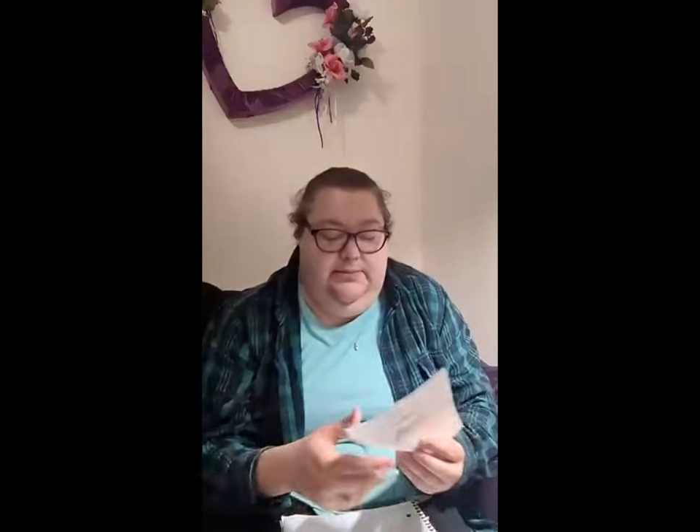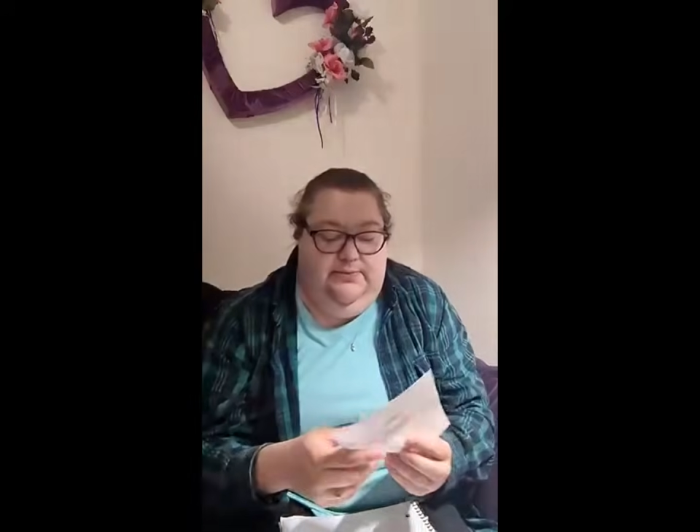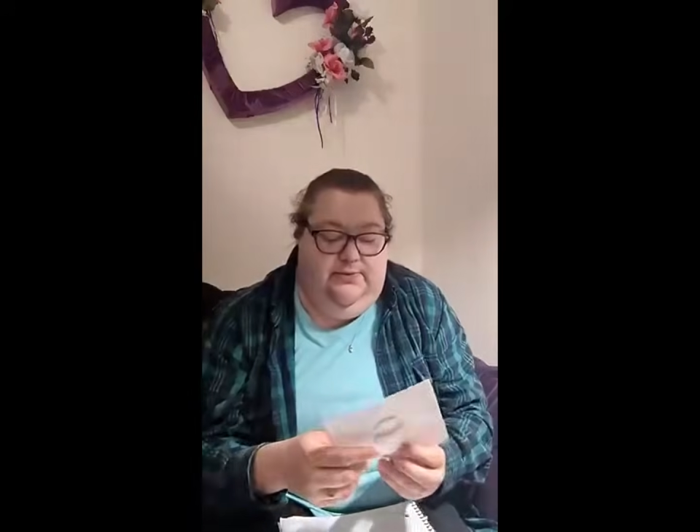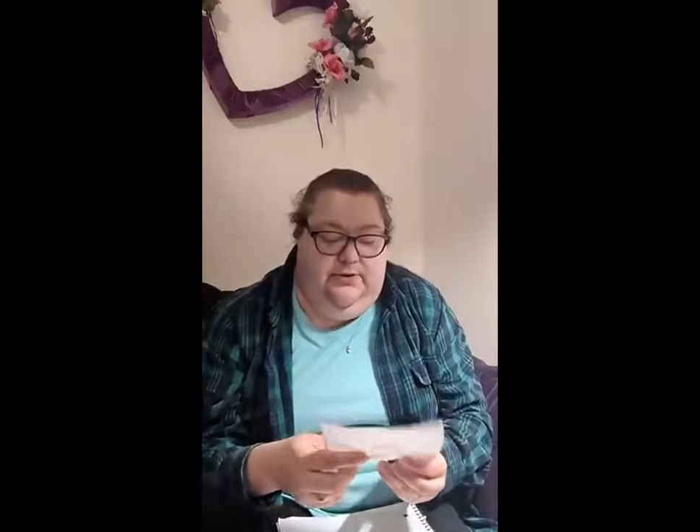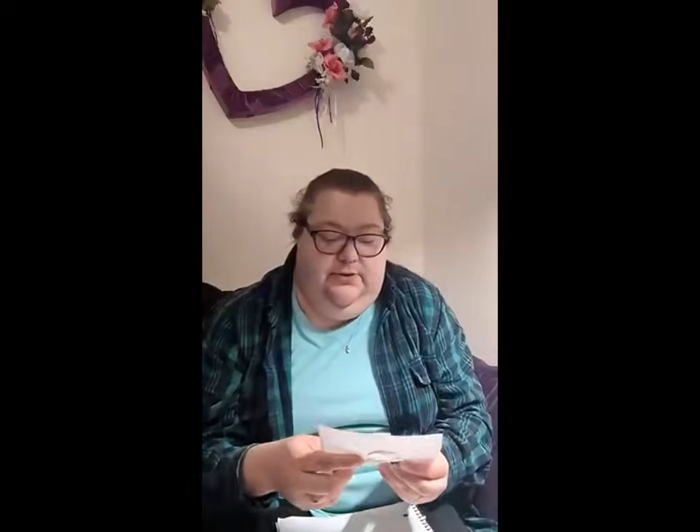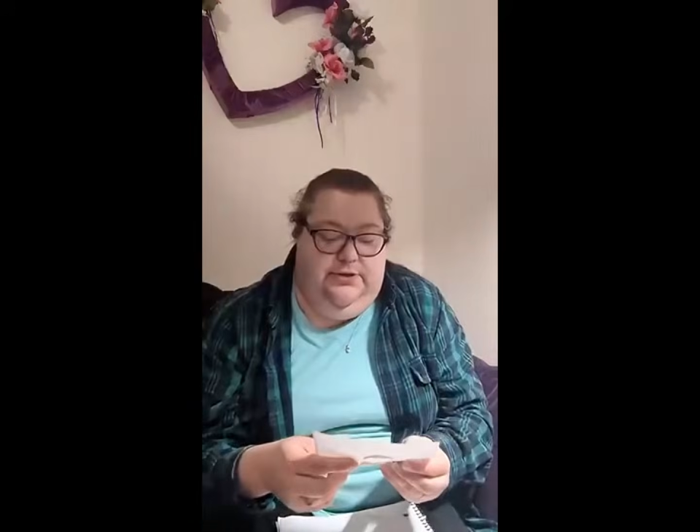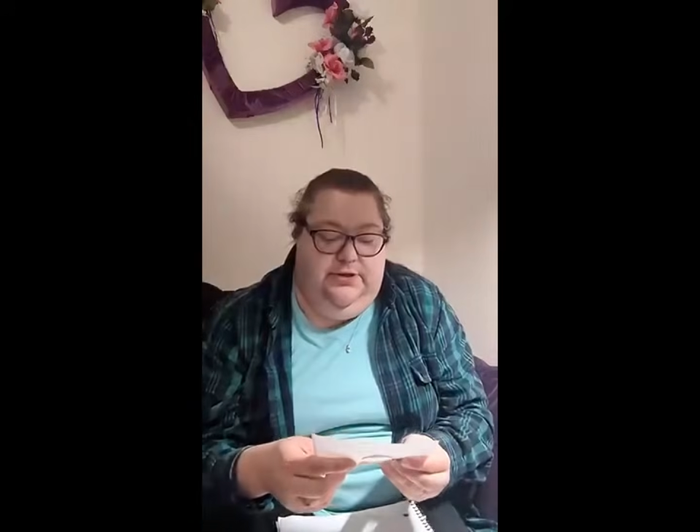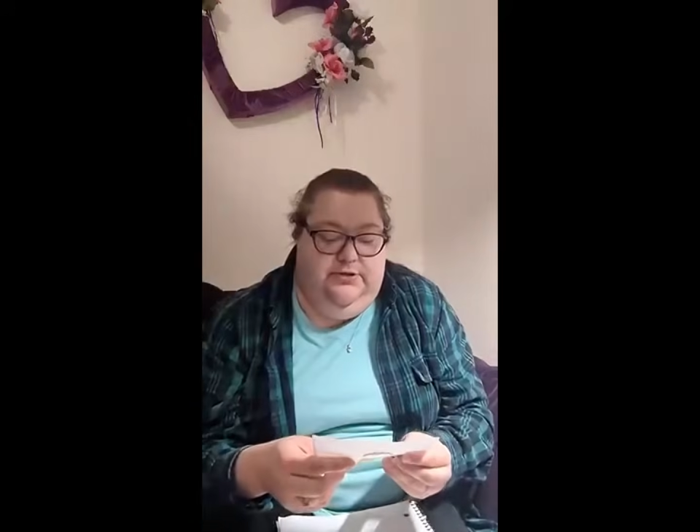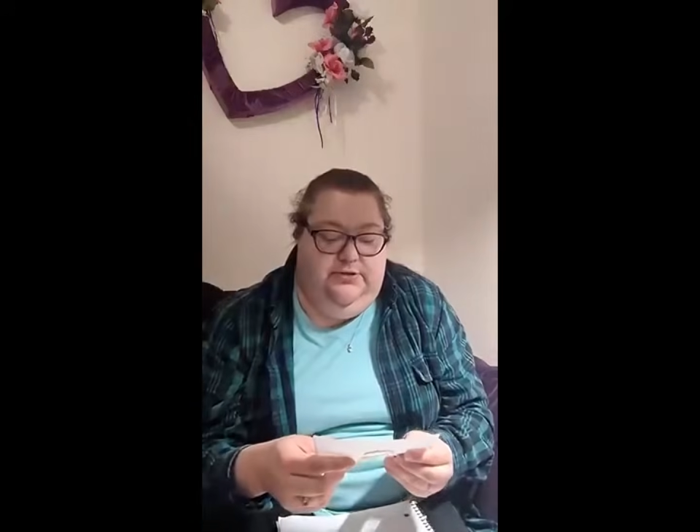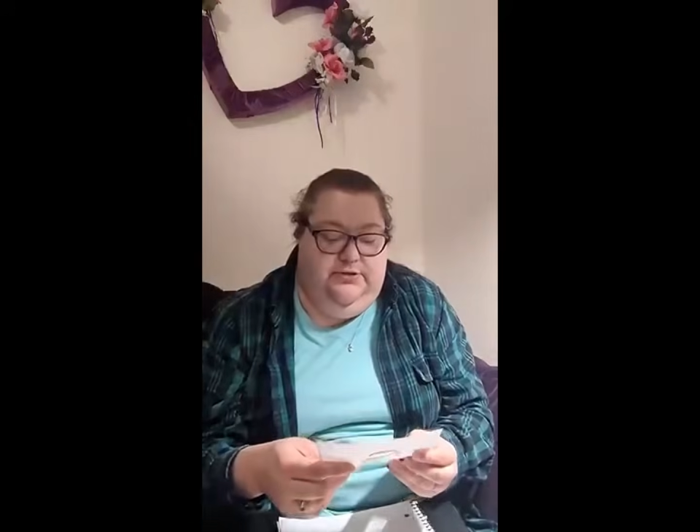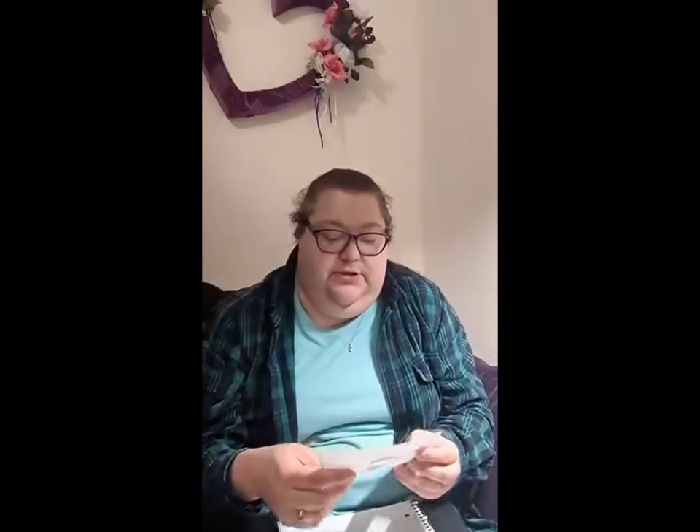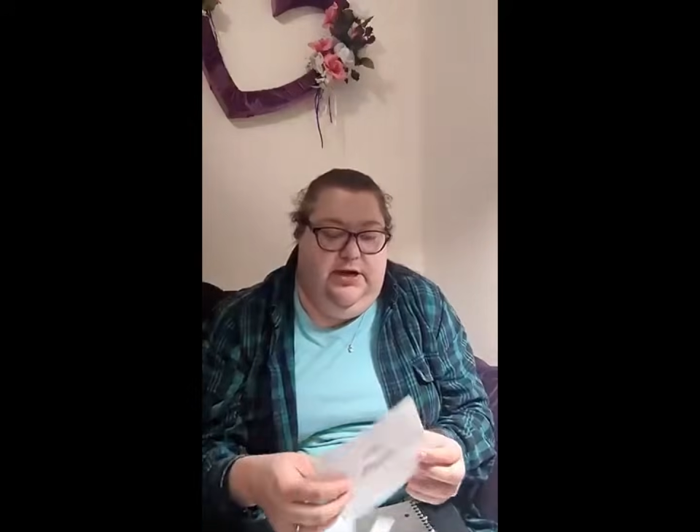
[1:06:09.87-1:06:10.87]
so you
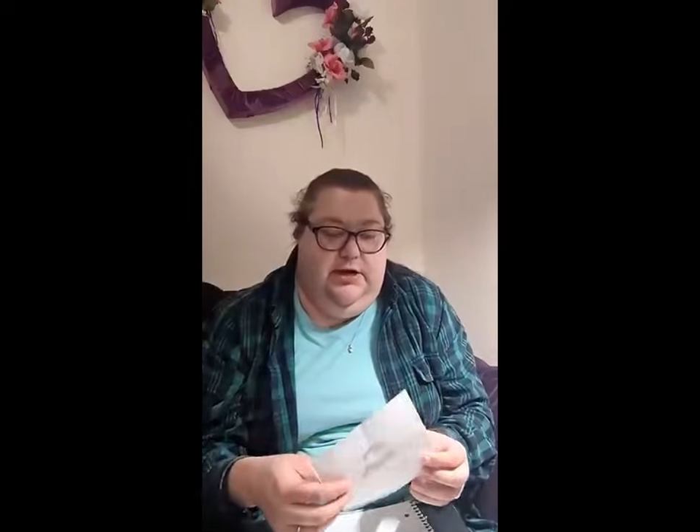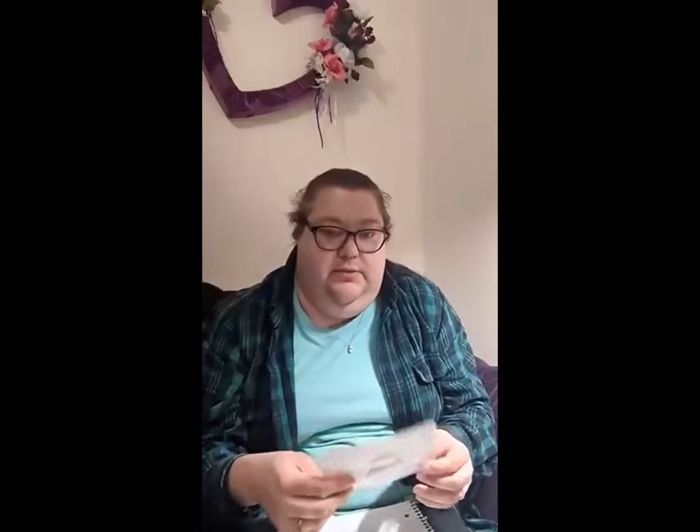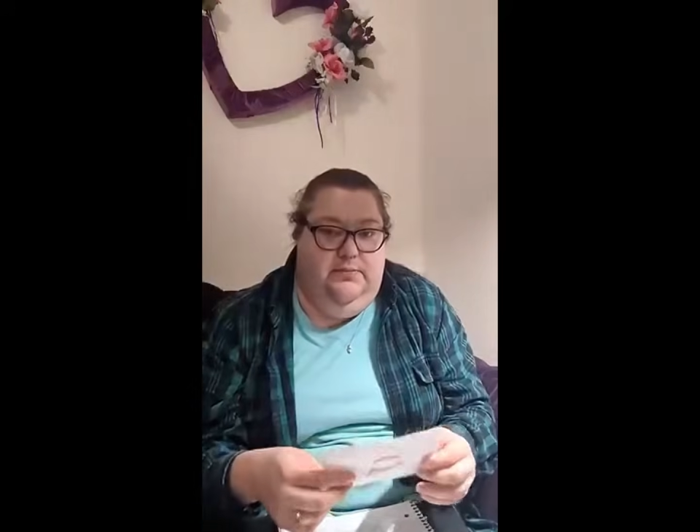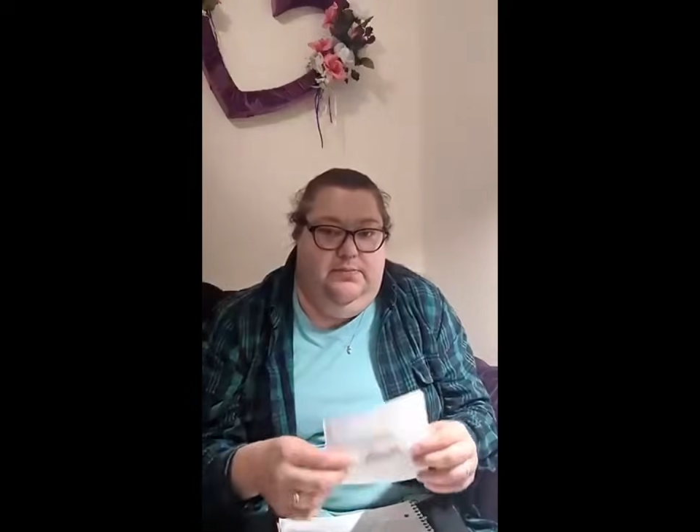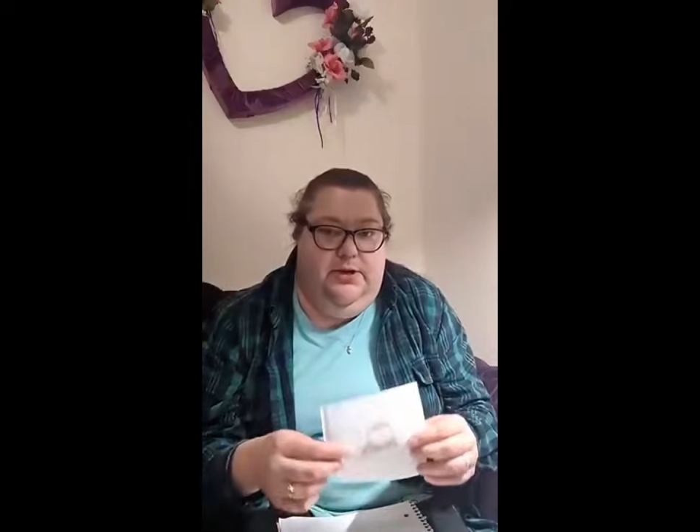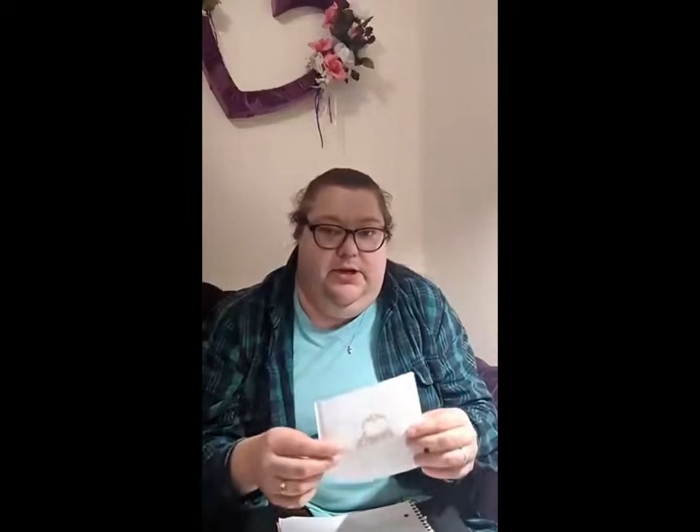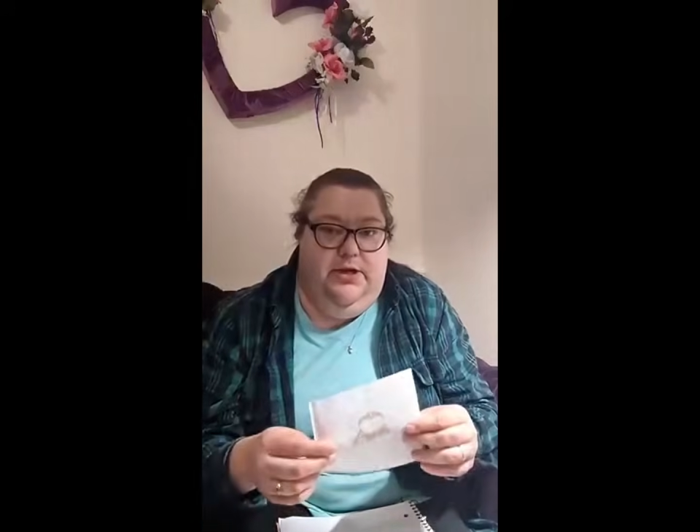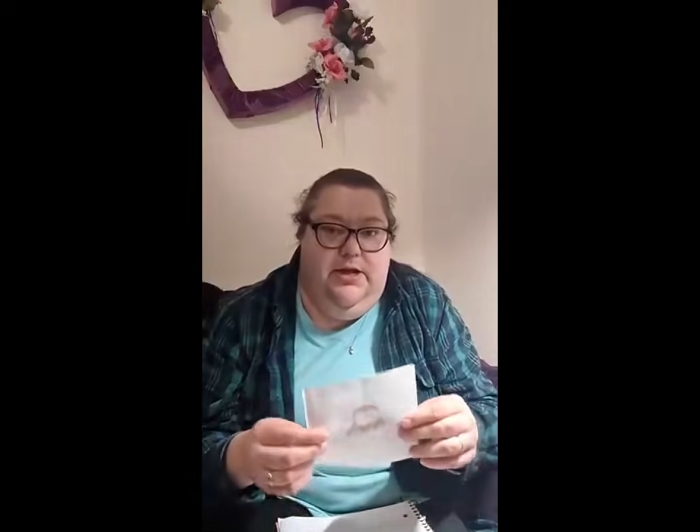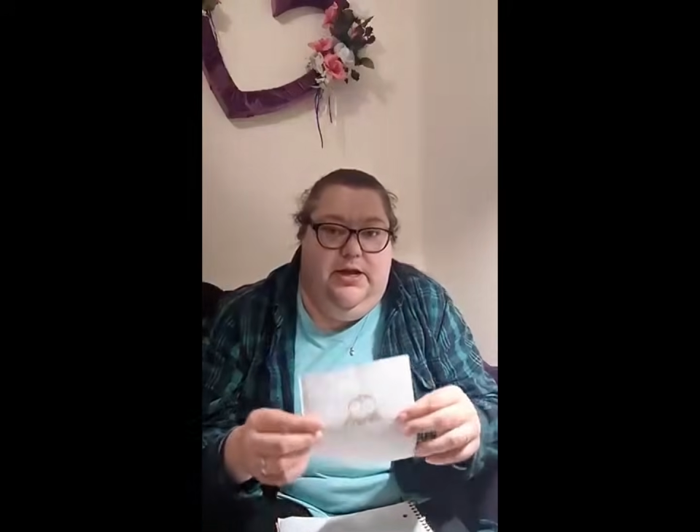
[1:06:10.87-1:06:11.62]
just cut them. But